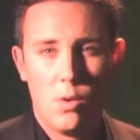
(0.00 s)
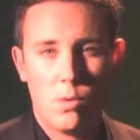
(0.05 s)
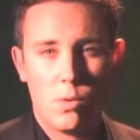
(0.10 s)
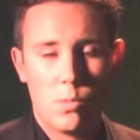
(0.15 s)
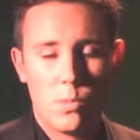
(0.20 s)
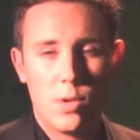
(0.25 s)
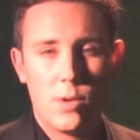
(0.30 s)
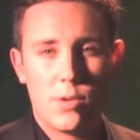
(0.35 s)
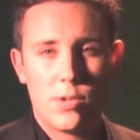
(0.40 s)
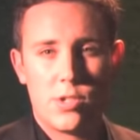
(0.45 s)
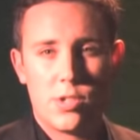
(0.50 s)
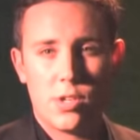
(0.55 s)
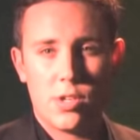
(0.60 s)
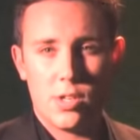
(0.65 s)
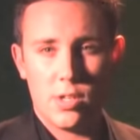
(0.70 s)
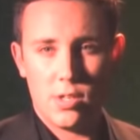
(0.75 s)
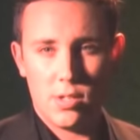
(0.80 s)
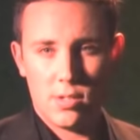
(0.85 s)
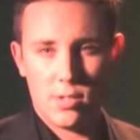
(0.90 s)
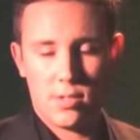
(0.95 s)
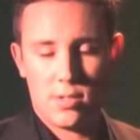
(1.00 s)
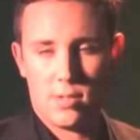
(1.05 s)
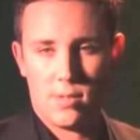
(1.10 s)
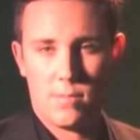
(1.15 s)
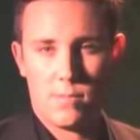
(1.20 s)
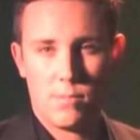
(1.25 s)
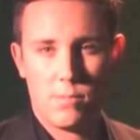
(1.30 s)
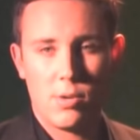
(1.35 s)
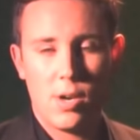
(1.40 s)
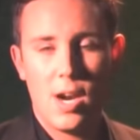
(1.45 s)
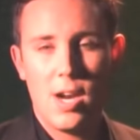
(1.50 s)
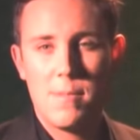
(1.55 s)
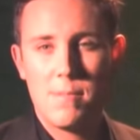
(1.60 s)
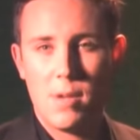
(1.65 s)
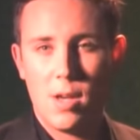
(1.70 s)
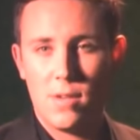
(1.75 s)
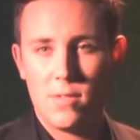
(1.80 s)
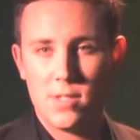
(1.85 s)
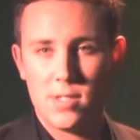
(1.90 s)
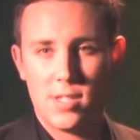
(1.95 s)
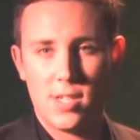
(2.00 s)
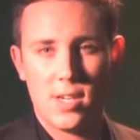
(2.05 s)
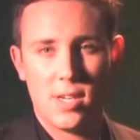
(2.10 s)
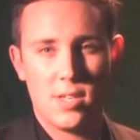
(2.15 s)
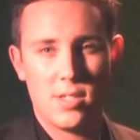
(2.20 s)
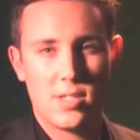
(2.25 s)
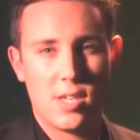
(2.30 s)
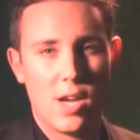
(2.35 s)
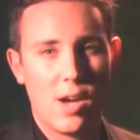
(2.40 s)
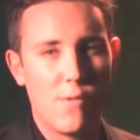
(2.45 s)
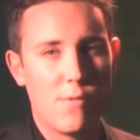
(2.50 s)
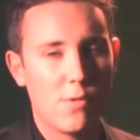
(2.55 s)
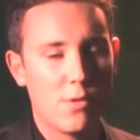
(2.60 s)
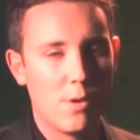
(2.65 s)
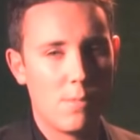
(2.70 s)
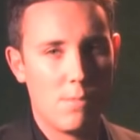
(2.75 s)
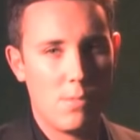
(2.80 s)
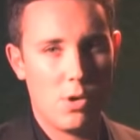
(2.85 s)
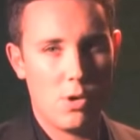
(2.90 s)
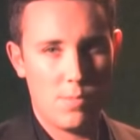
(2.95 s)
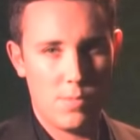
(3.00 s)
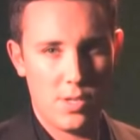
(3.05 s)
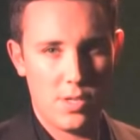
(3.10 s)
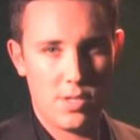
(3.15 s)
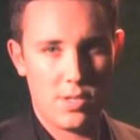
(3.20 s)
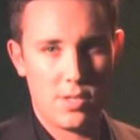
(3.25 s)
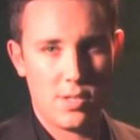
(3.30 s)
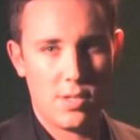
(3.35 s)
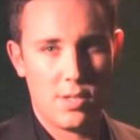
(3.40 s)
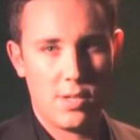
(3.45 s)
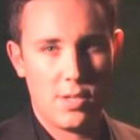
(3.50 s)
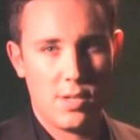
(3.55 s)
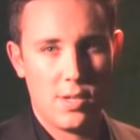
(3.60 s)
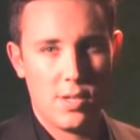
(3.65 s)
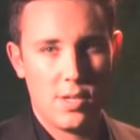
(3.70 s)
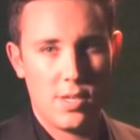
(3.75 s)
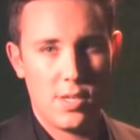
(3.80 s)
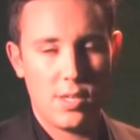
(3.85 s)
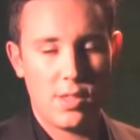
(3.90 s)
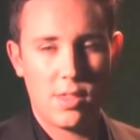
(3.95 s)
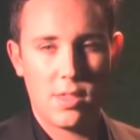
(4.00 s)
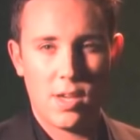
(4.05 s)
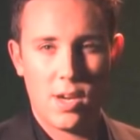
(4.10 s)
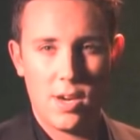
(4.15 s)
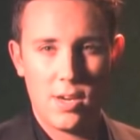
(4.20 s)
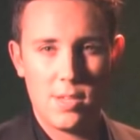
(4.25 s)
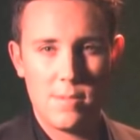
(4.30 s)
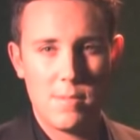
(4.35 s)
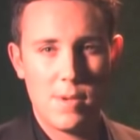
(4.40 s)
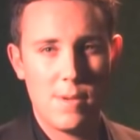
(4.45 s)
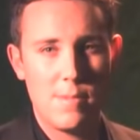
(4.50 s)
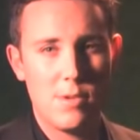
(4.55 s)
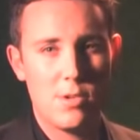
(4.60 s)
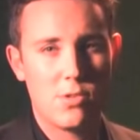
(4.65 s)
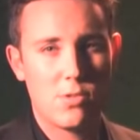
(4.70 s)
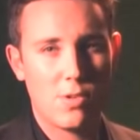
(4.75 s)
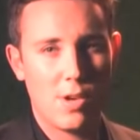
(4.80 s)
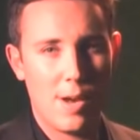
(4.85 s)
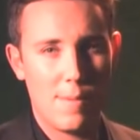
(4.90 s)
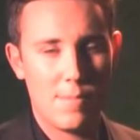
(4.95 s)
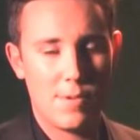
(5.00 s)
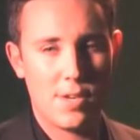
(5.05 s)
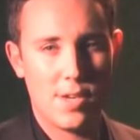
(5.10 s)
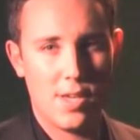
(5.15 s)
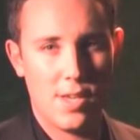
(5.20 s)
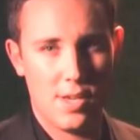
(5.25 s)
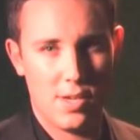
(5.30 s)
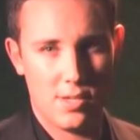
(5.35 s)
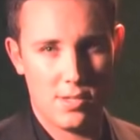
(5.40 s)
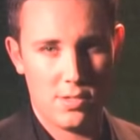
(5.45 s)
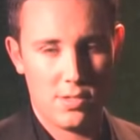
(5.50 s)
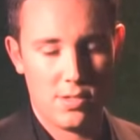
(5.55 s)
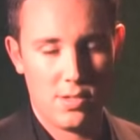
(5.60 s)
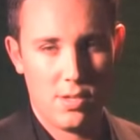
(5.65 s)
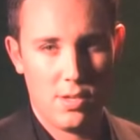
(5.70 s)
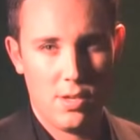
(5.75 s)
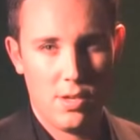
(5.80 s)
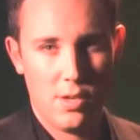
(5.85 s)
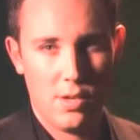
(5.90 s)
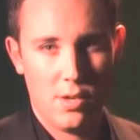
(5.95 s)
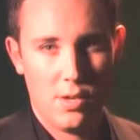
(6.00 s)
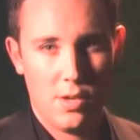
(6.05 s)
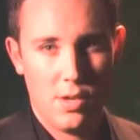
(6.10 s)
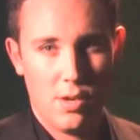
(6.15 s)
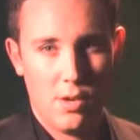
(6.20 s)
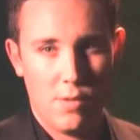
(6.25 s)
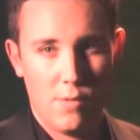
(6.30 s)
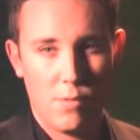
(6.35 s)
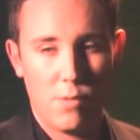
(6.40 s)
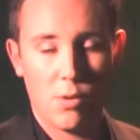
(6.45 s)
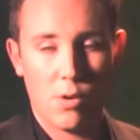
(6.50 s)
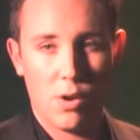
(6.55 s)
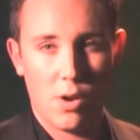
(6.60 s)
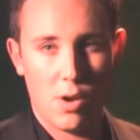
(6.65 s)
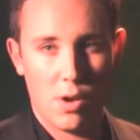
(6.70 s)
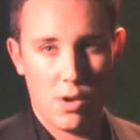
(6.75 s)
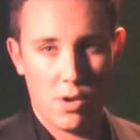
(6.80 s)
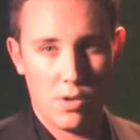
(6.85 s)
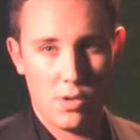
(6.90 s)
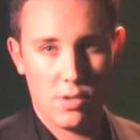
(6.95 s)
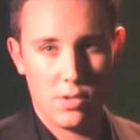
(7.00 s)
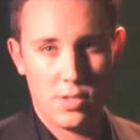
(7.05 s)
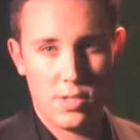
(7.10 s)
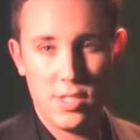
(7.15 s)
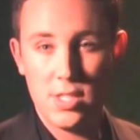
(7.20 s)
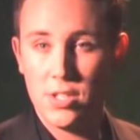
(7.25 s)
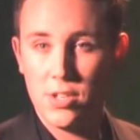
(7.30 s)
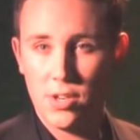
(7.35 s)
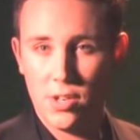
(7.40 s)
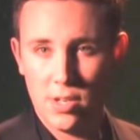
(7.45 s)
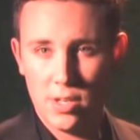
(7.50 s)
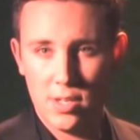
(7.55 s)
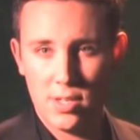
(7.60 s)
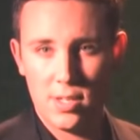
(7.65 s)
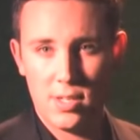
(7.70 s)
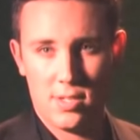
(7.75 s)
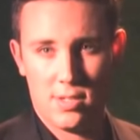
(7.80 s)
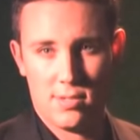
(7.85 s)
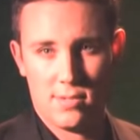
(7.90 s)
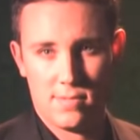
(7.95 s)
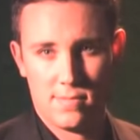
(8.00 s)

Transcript: When we return, Brian Melvin tells how for a moment he thought he may be trapped in hell for all eternity.